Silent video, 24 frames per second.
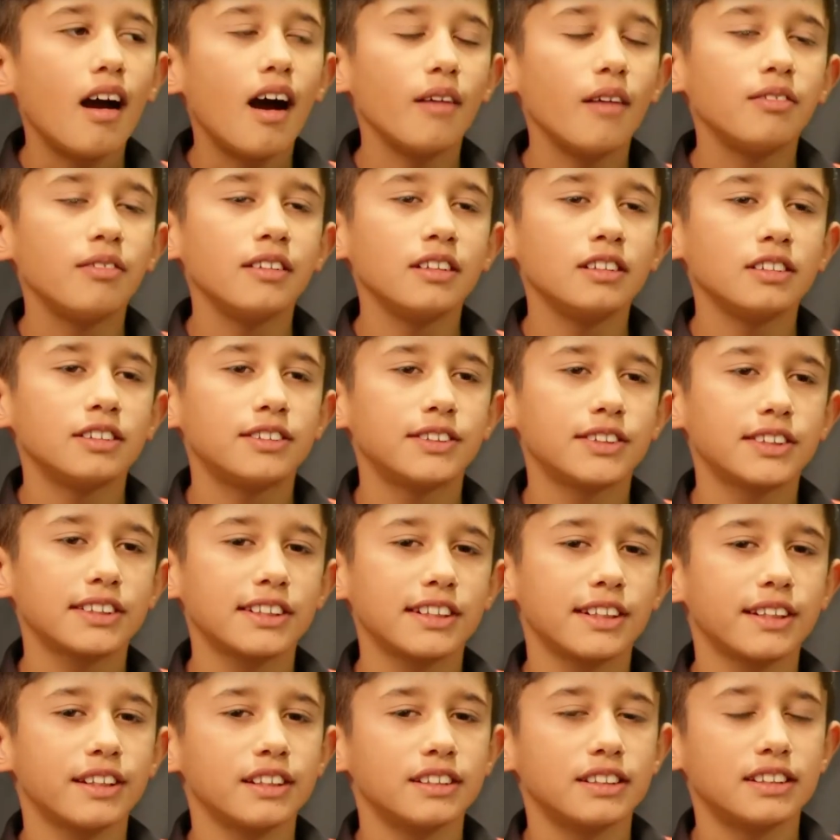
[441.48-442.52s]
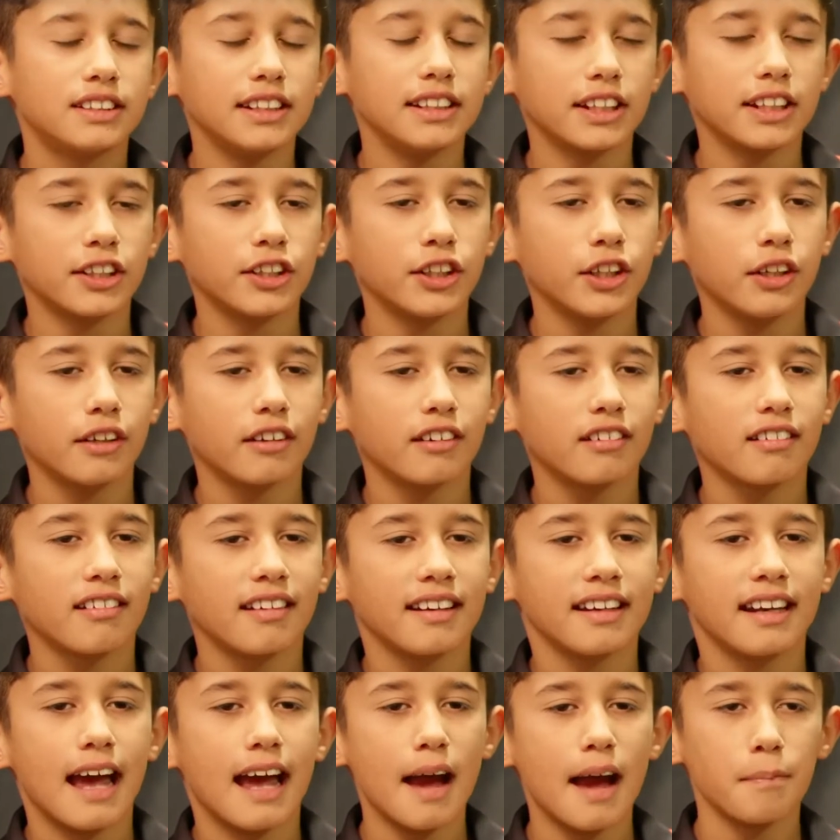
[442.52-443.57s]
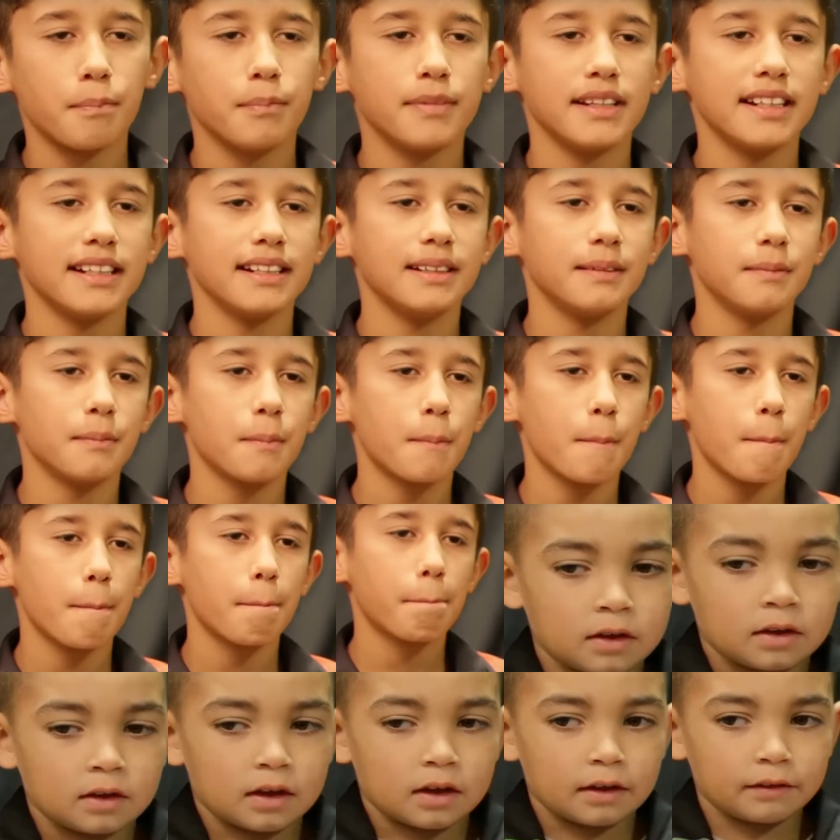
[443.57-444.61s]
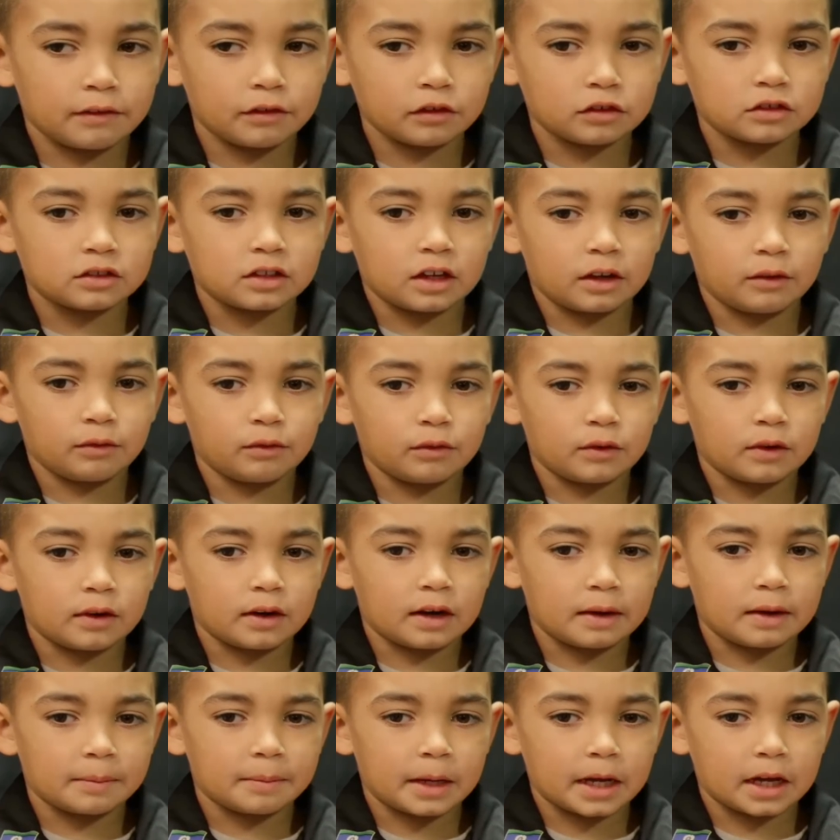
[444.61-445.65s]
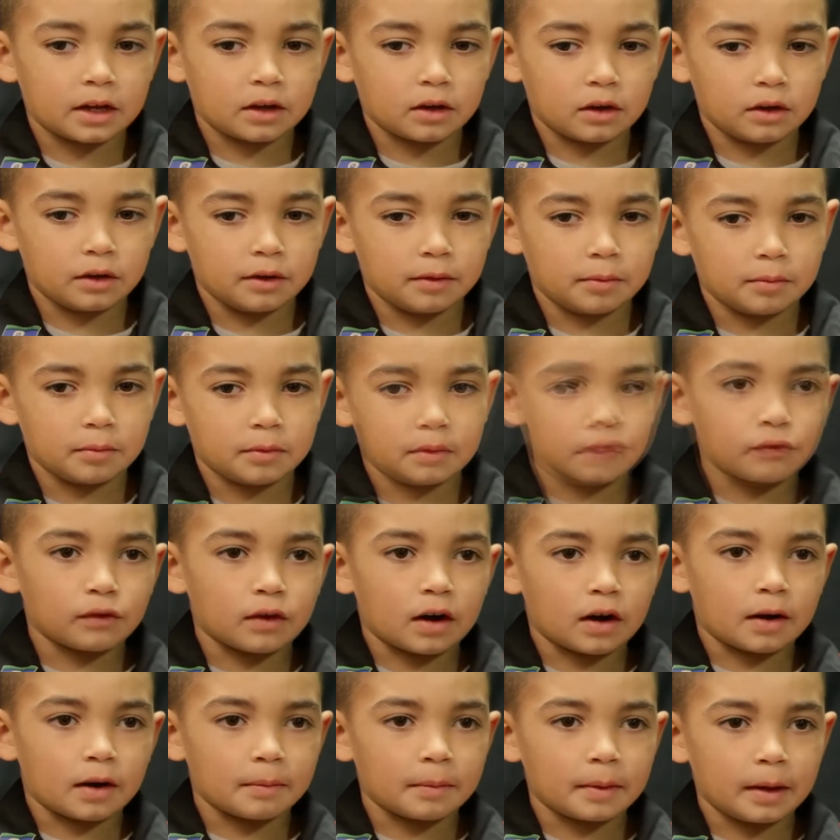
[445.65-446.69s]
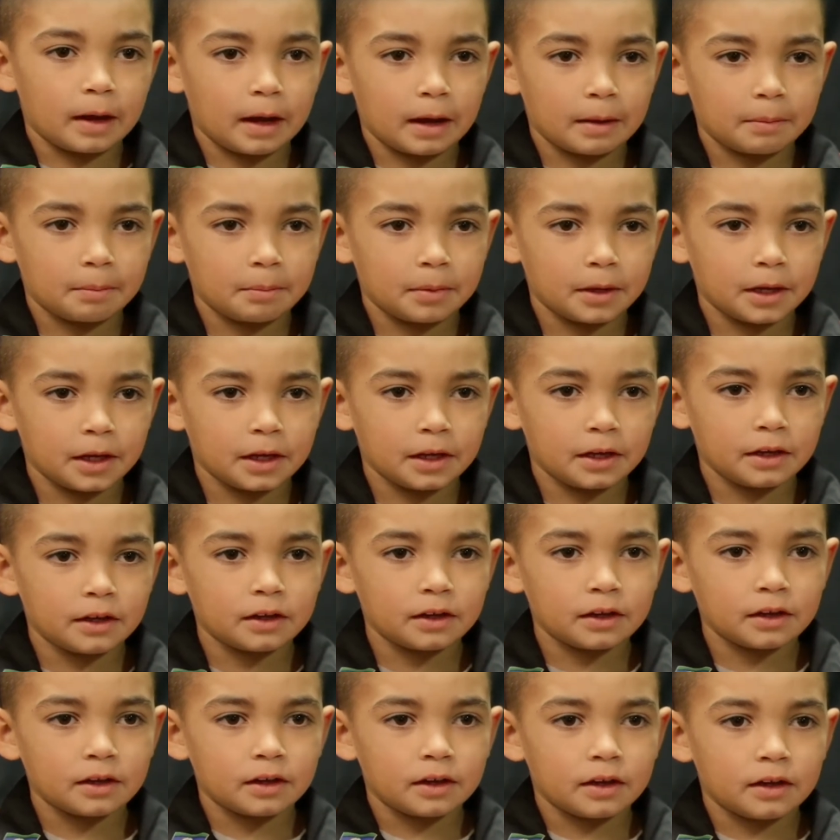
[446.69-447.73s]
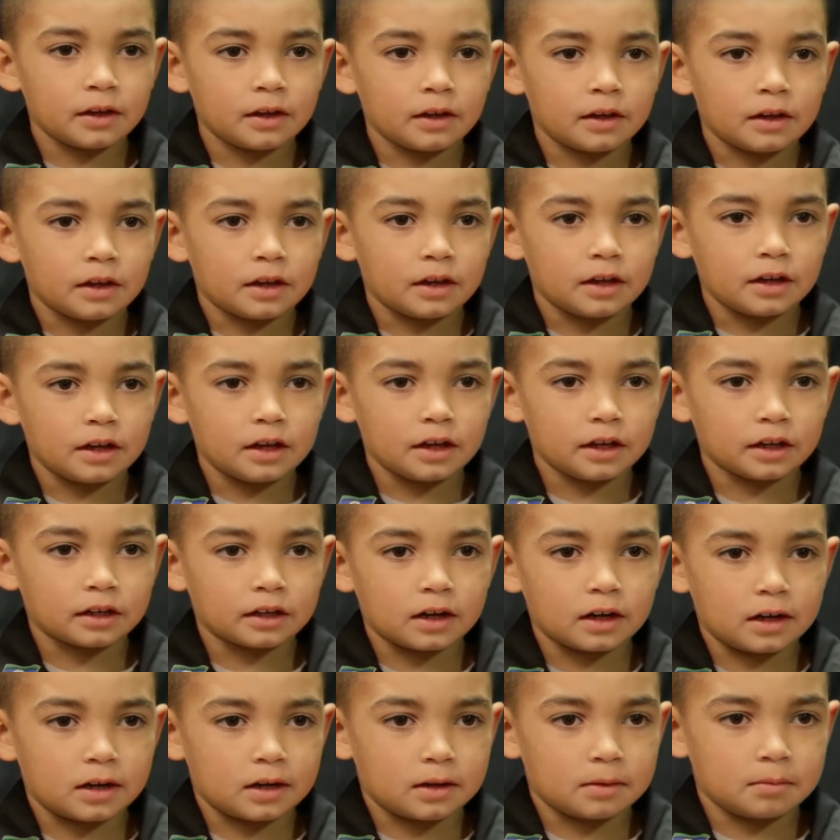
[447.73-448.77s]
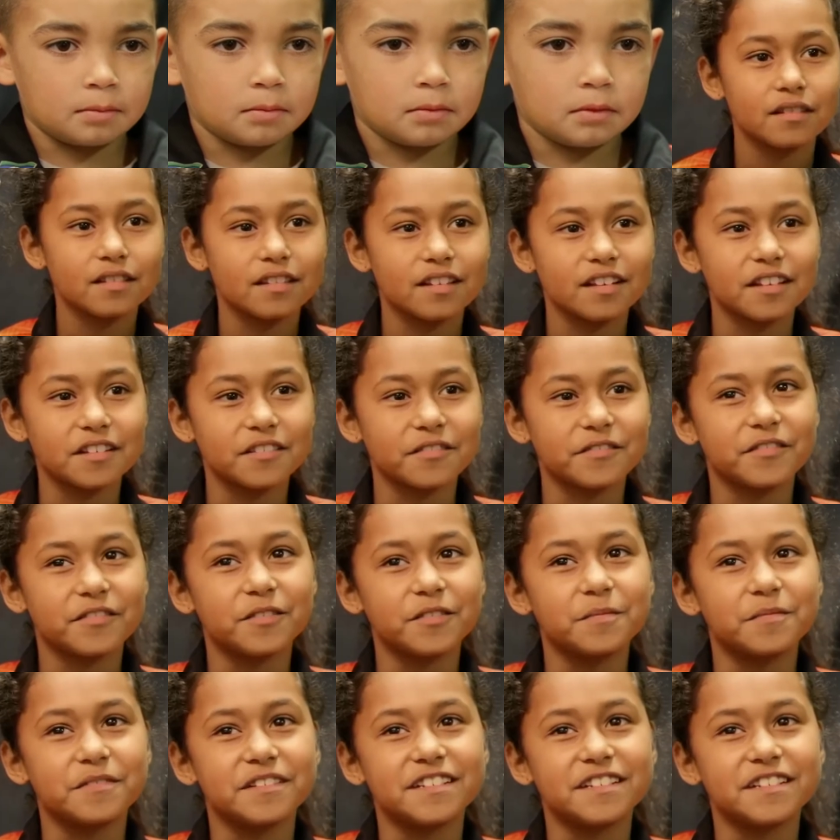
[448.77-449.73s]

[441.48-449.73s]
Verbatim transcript: I feel secure and happy. I feel safe when I'm at home, when I'm happy and calm. I feel